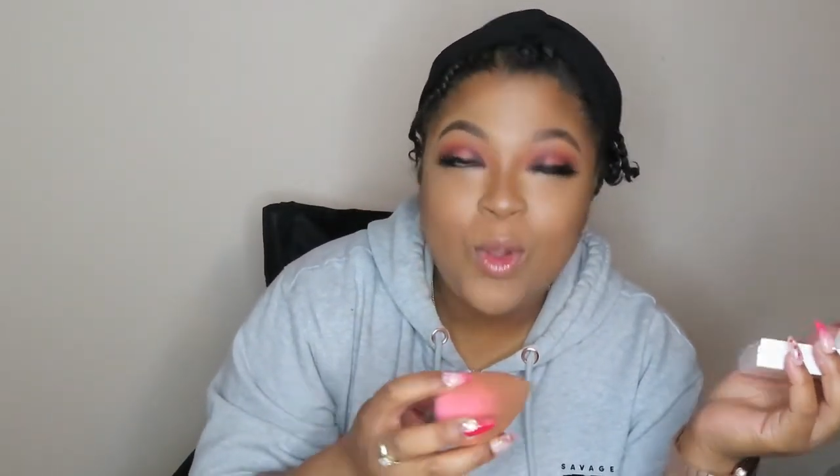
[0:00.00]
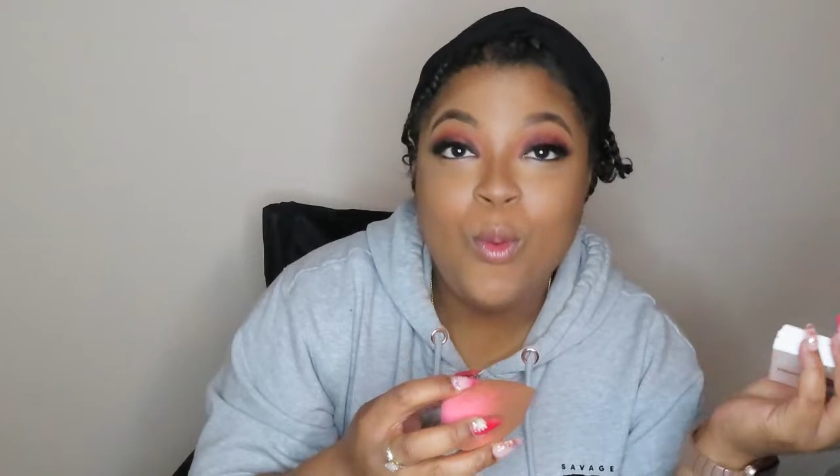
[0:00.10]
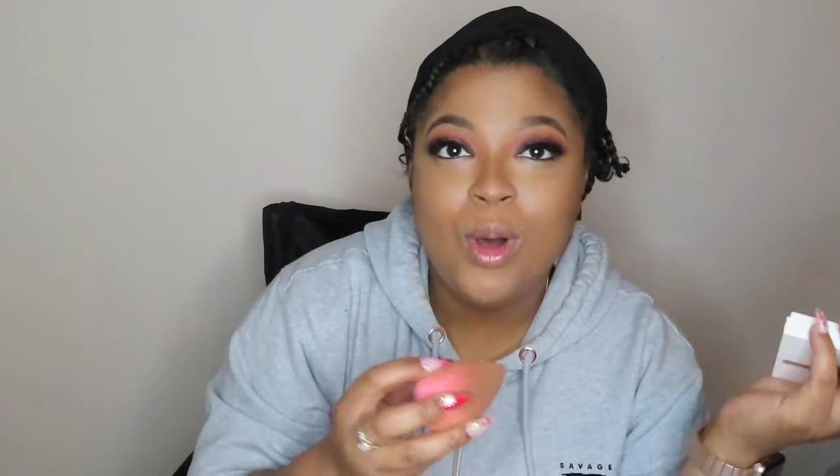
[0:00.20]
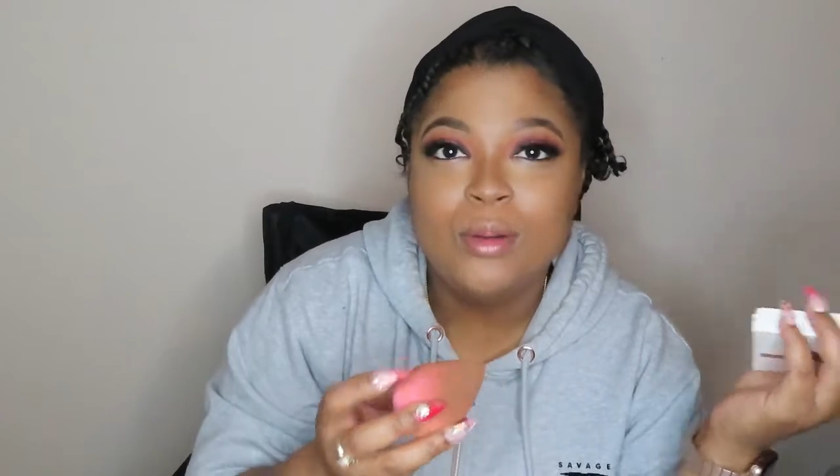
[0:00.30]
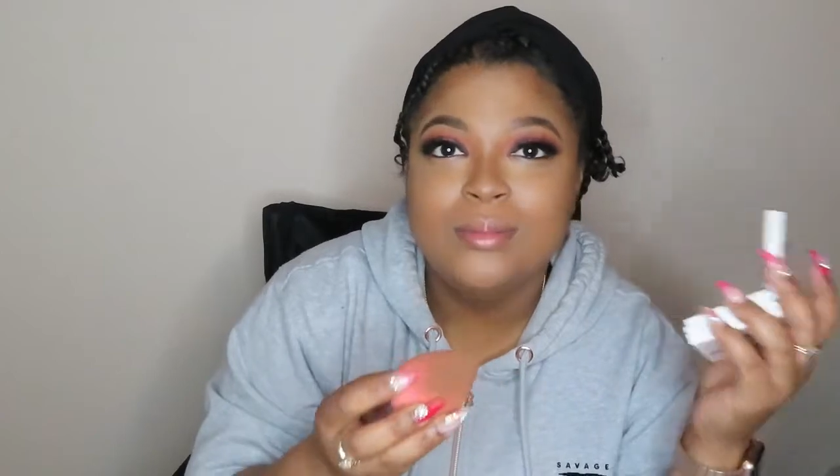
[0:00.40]

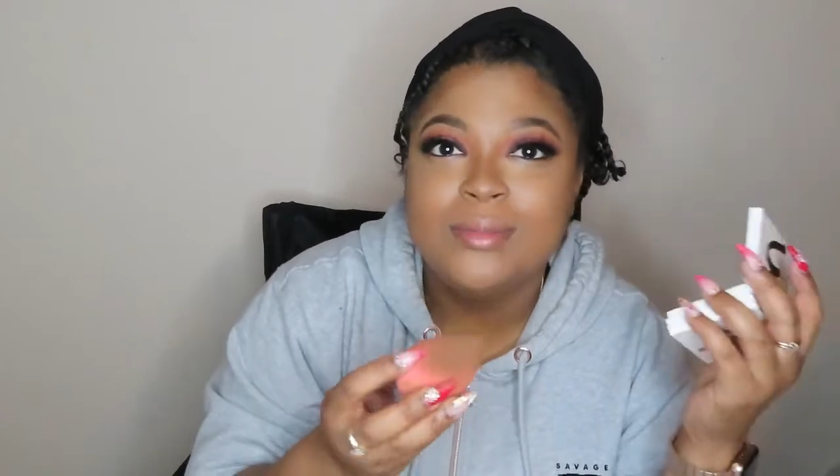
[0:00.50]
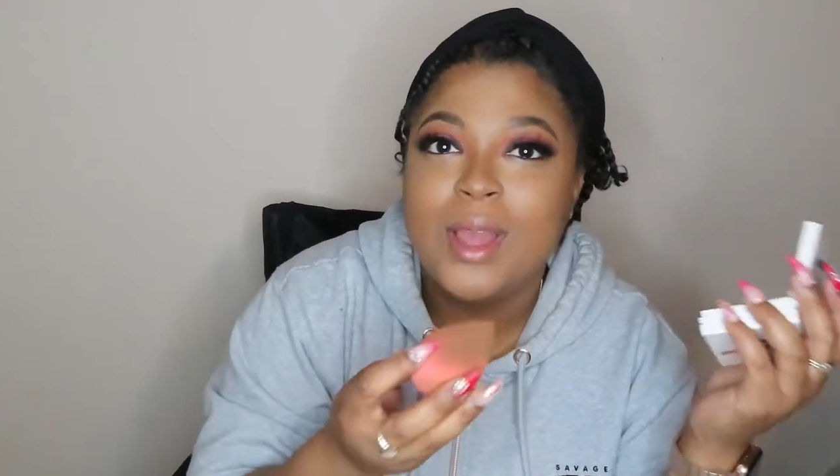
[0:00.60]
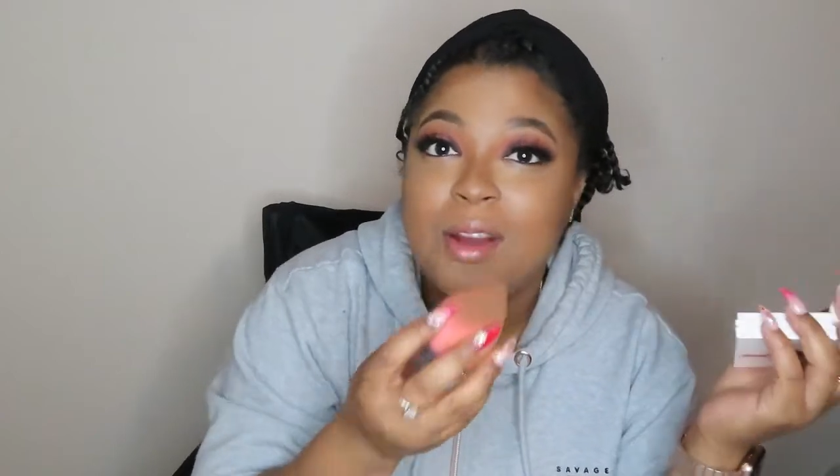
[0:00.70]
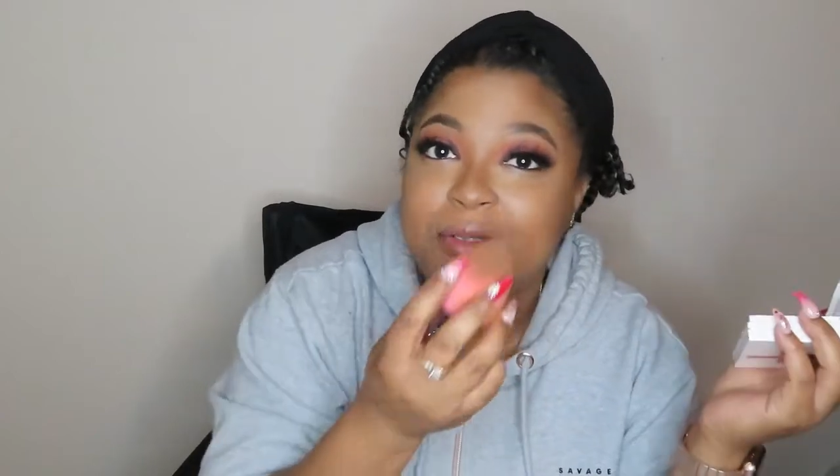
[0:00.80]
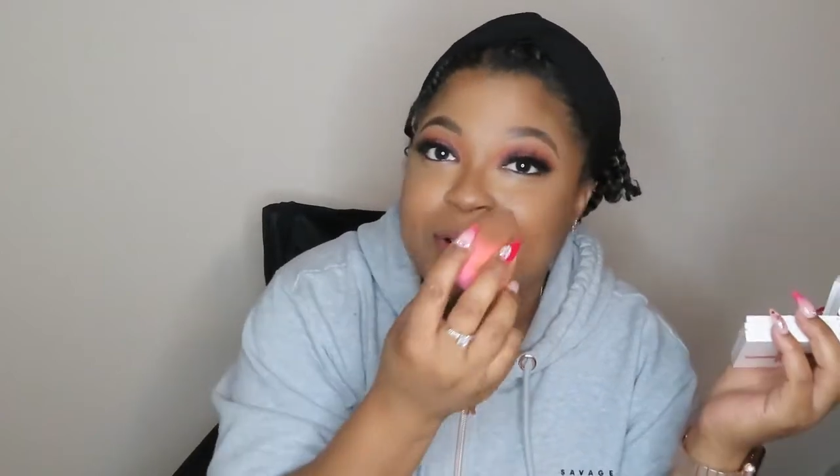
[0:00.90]
well,
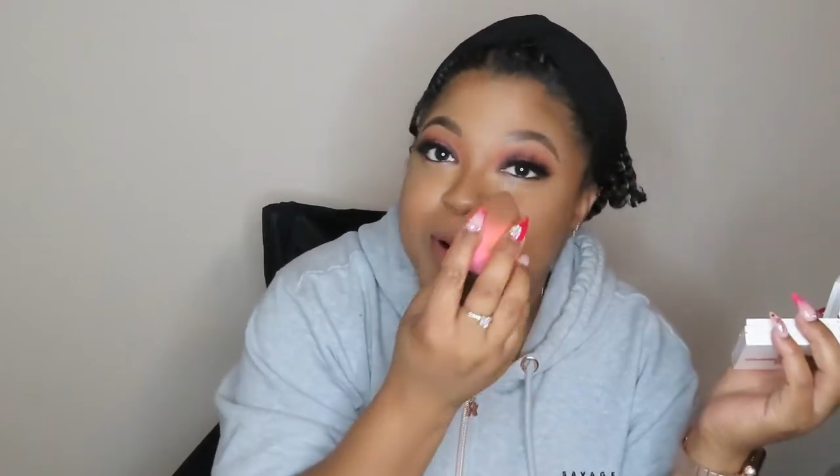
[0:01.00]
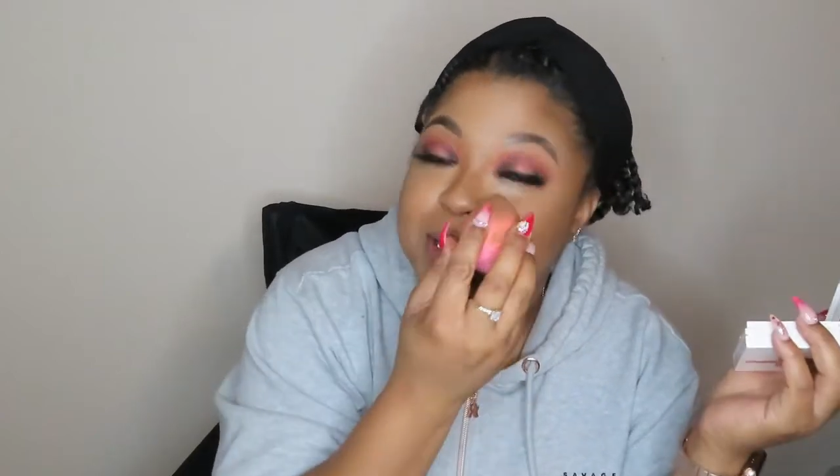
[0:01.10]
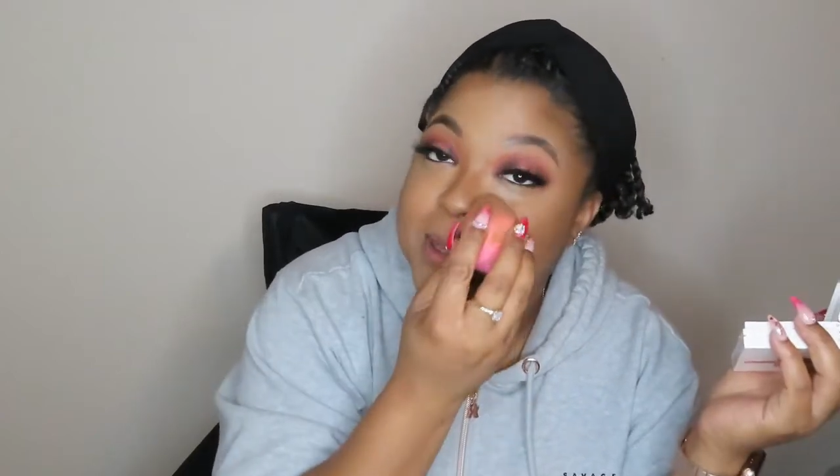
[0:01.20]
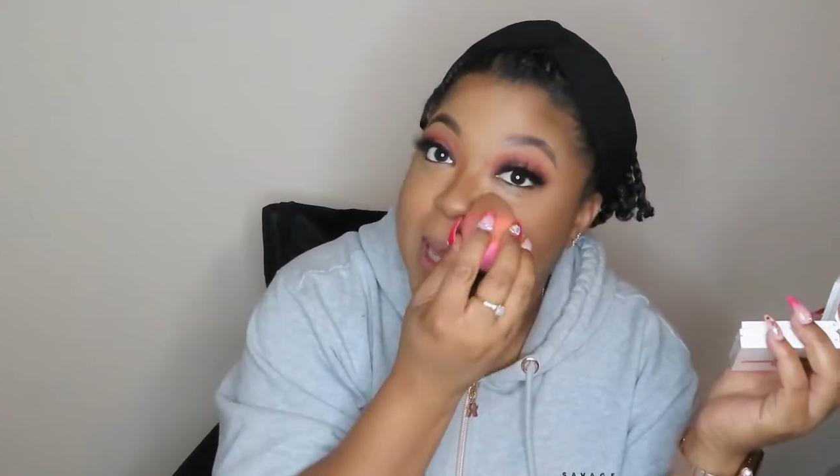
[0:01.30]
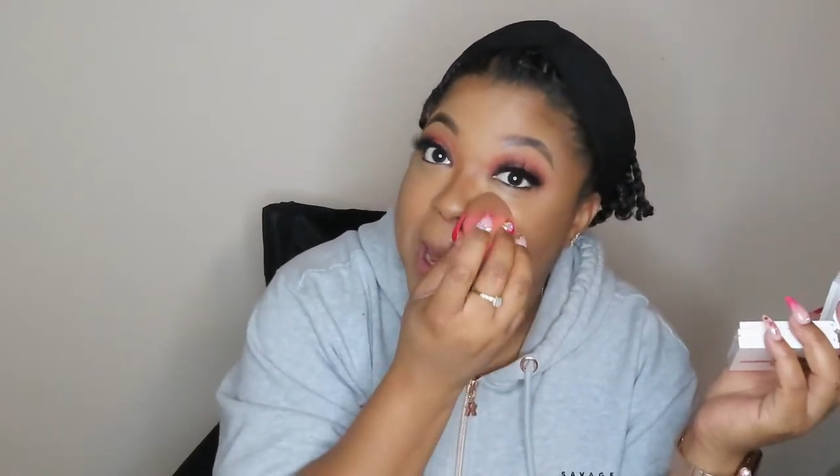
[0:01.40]
her first,